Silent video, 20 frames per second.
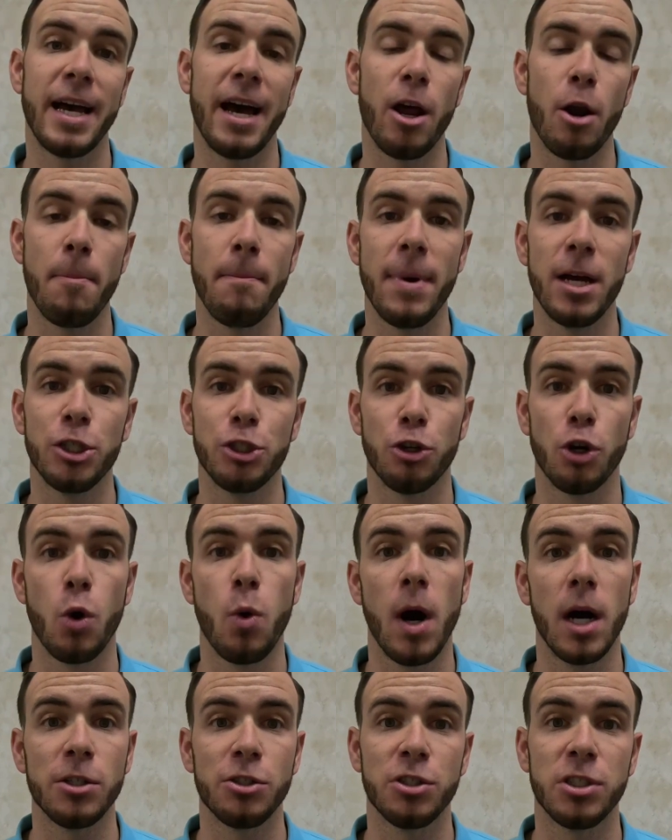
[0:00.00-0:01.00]
how to measure
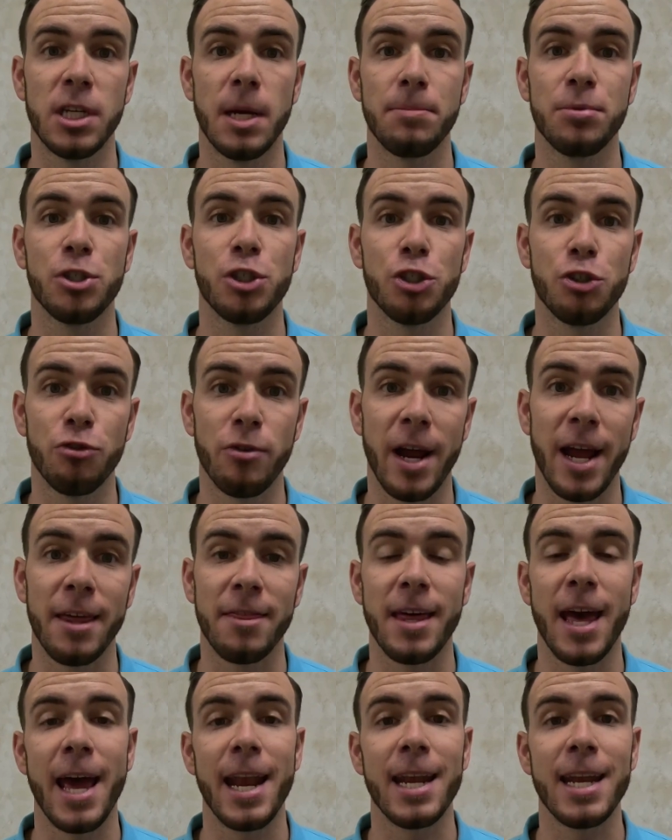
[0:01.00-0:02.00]
quadriceps
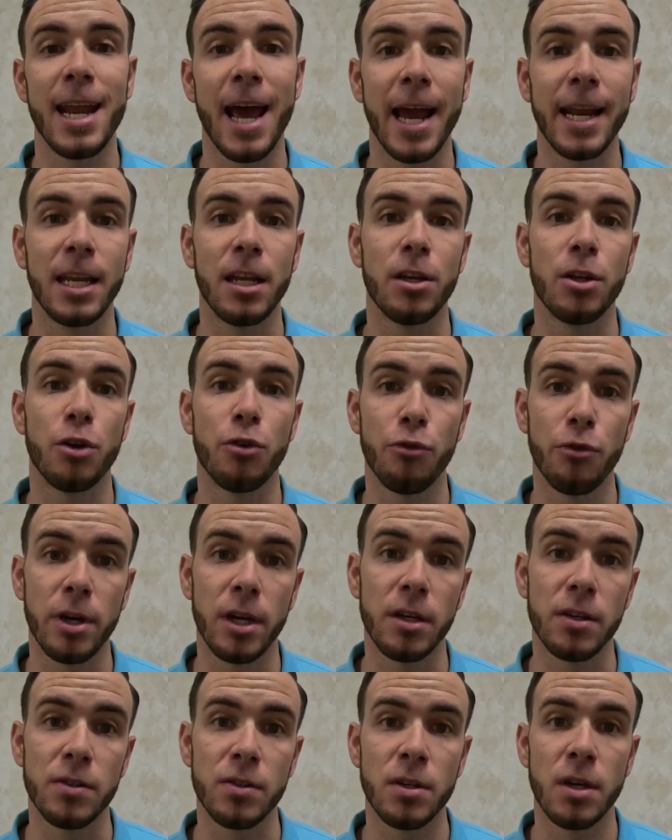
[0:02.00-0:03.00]
strength at 90
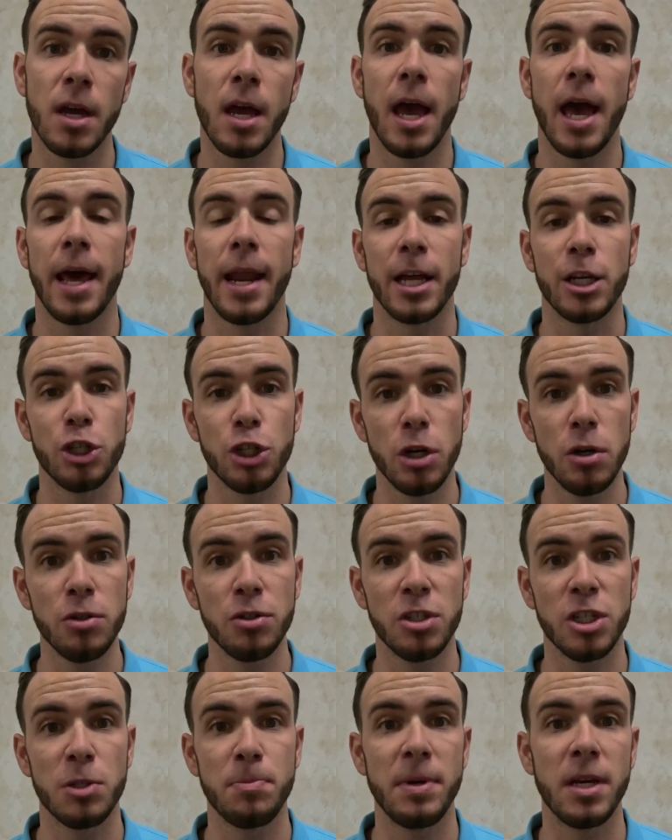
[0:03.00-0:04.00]
degrees. And I
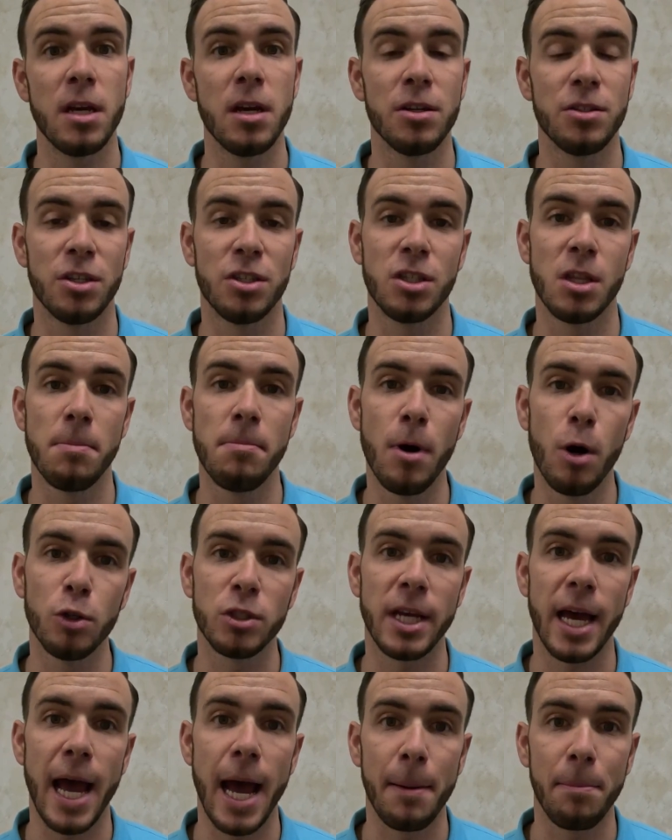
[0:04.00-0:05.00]
chose this because it's the
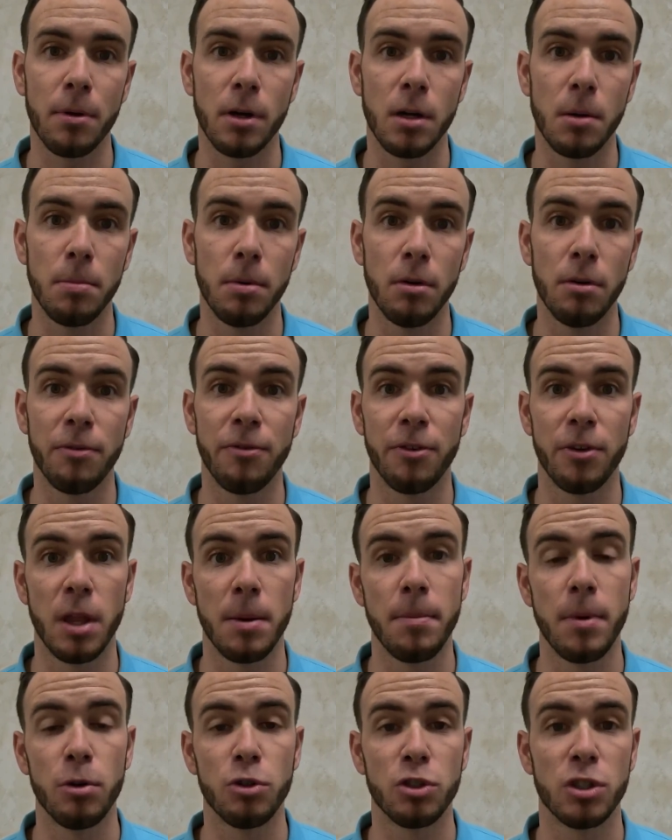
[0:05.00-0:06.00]
most applicable for
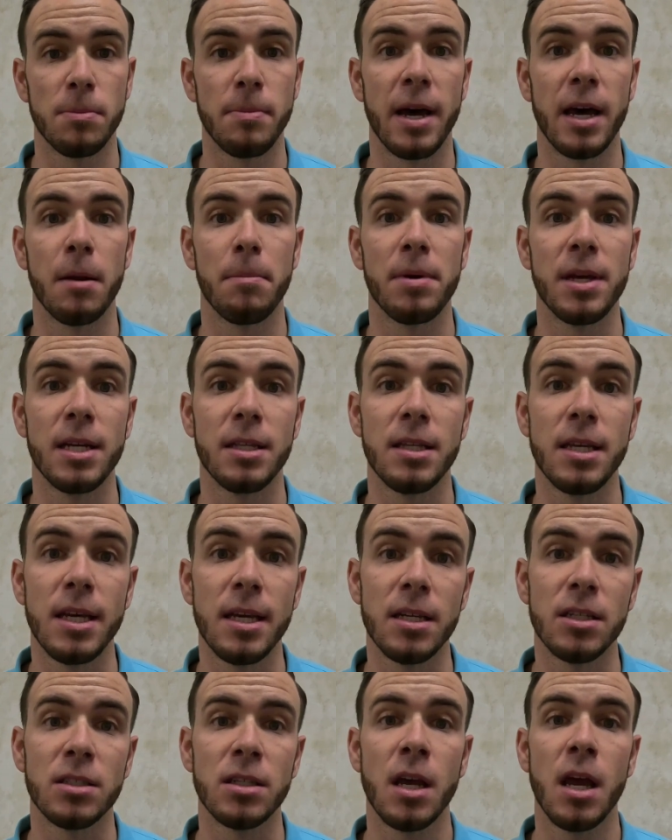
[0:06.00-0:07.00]
the most amount of
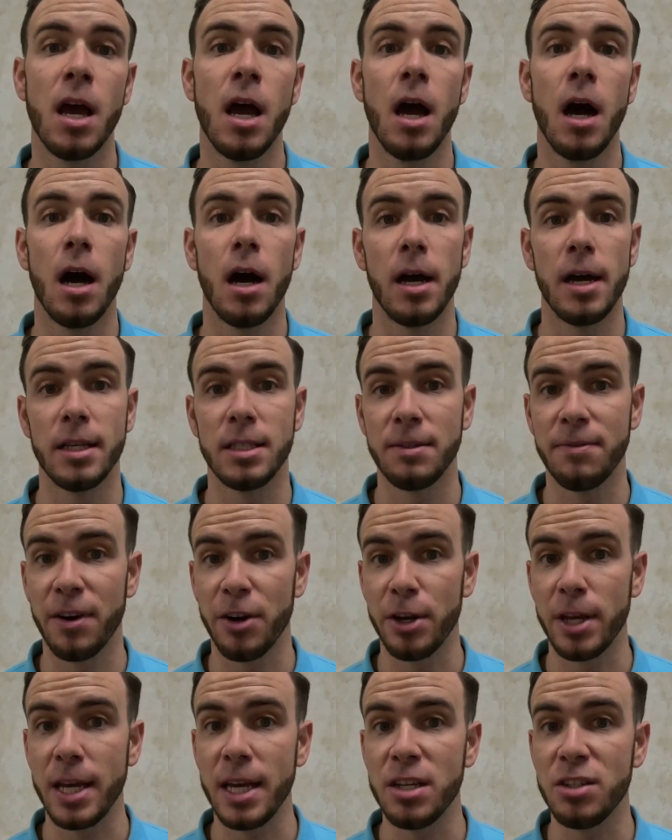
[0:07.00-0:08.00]
PTs. It's
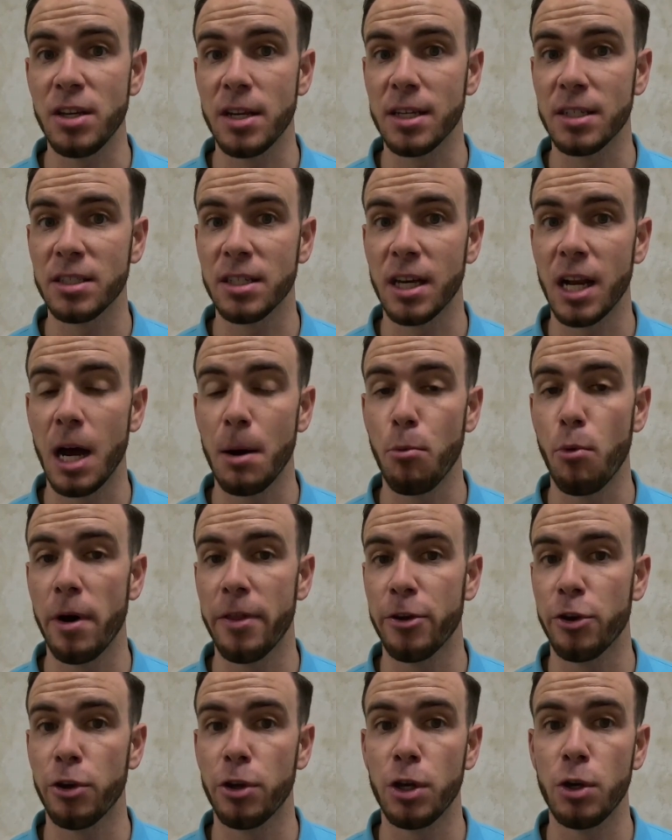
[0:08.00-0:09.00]
very easy to set up
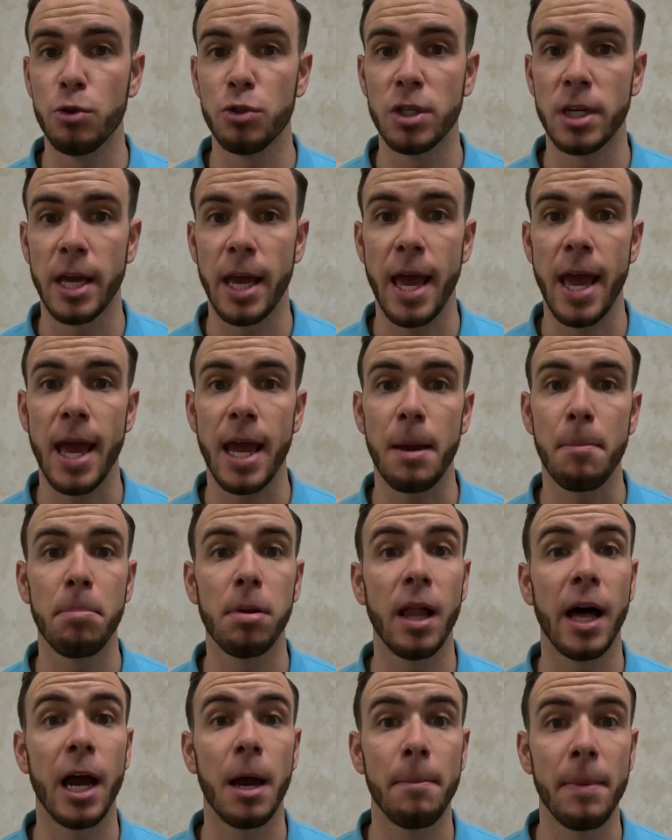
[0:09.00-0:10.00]
whether you're using a
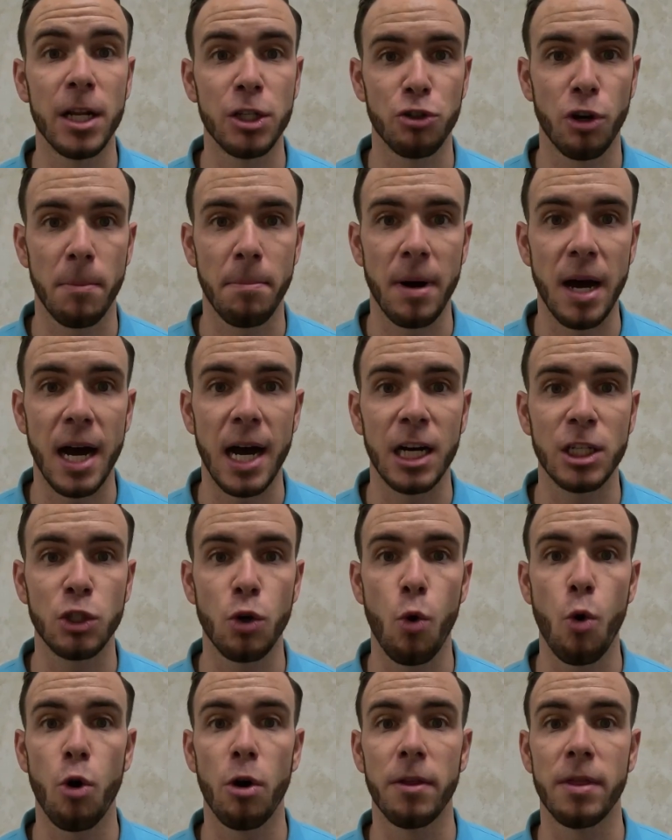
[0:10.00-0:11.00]
plyometric box
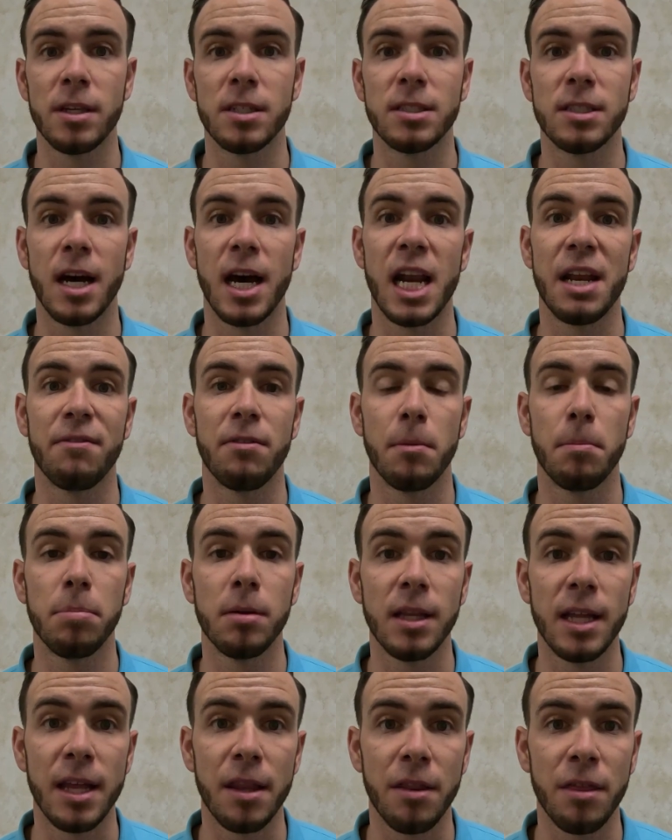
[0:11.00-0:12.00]
or the side of a
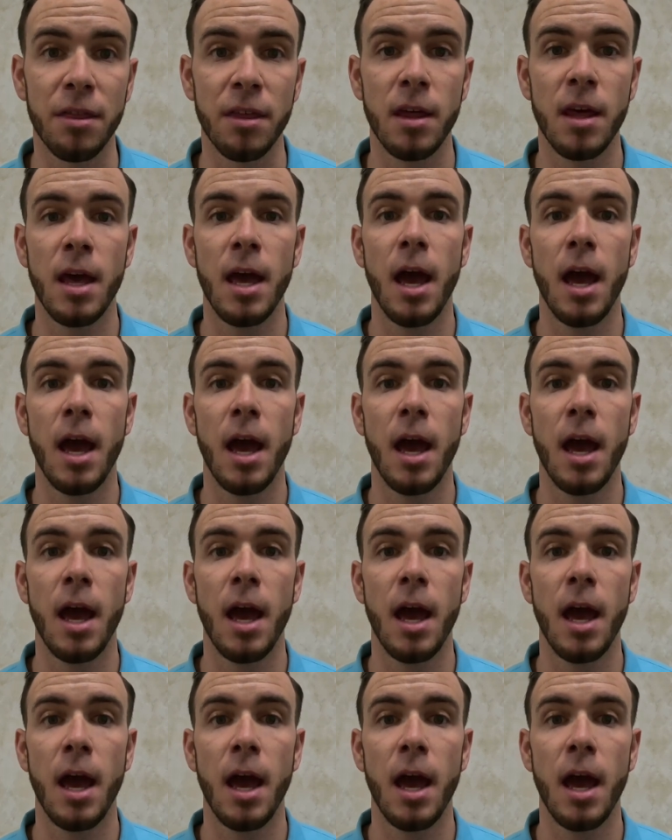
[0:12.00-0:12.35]
plinth